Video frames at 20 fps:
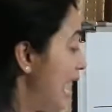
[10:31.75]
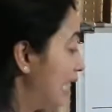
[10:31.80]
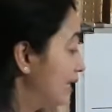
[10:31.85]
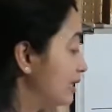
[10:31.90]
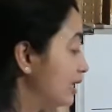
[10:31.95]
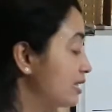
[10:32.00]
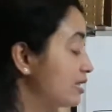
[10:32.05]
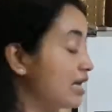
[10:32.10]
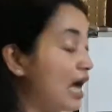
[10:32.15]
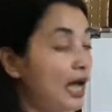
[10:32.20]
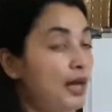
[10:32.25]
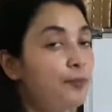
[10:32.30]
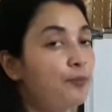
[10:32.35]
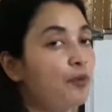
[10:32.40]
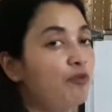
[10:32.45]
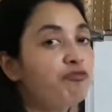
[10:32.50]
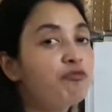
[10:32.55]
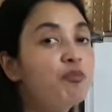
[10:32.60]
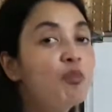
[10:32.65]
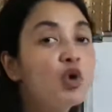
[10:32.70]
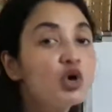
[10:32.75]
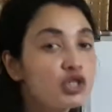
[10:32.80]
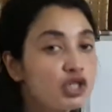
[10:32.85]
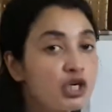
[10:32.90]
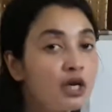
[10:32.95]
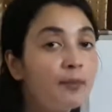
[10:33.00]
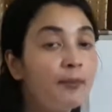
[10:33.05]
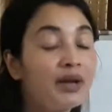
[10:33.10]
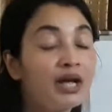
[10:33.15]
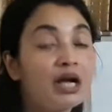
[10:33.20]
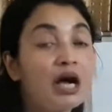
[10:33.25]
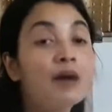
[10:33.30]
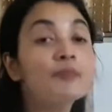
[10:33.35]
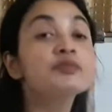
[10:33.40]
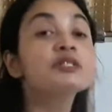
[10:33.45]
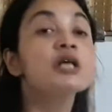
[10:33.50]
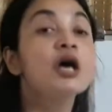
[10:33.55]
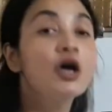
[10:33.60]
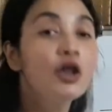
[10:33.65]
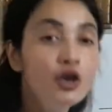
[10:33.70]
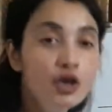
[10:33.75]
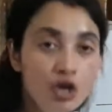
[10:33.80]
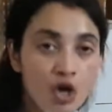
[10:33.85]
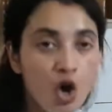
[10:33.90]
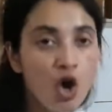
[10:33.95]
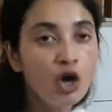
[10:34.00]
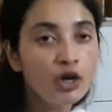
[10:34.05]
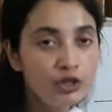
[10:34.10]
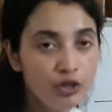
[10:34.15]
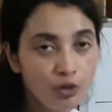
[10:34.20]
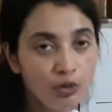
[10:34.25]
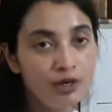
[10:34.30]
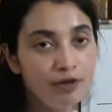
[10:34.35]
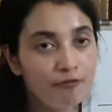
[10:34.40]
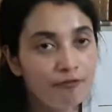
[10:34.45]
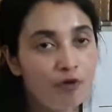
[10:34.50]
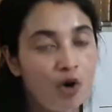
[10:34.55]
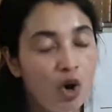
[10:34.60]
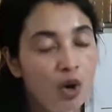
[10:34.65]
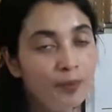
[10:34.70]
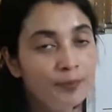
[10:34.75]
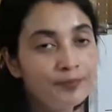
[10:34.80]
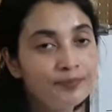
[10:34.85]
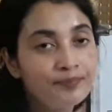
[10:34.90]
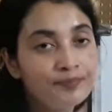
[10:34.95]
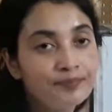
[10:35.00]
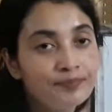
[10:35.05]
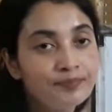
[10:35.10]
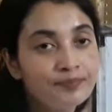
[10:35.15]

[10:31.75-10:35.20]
and the type of motion becomes non-uniform.